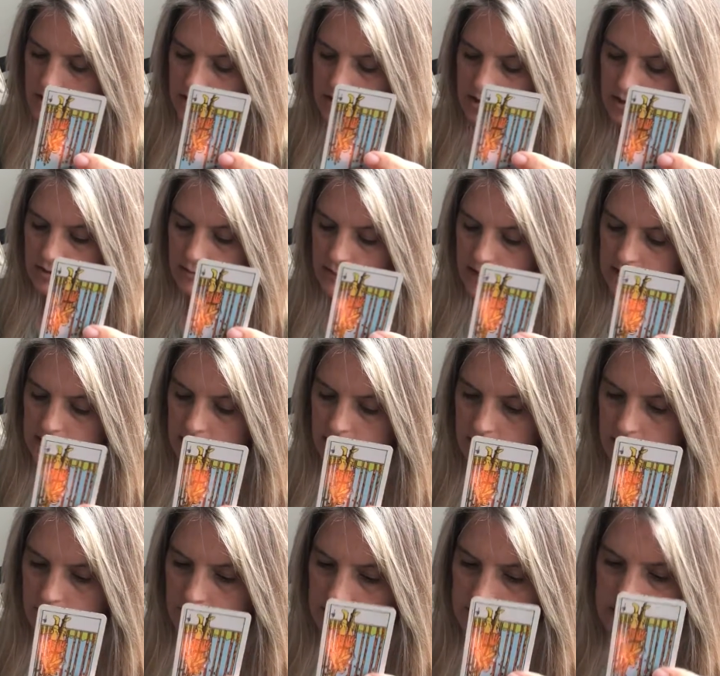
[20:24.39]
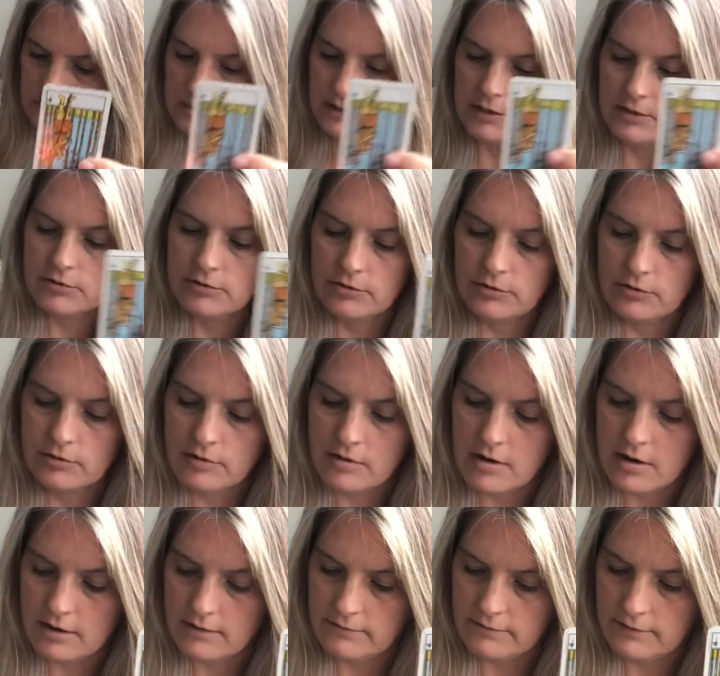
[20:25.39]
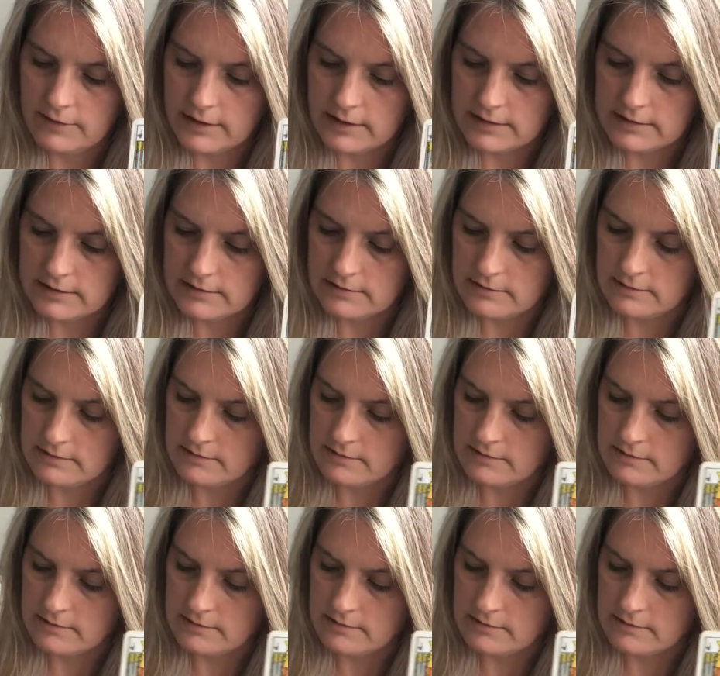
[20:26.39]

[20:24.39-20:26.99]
she's wrestling with some internal conflict.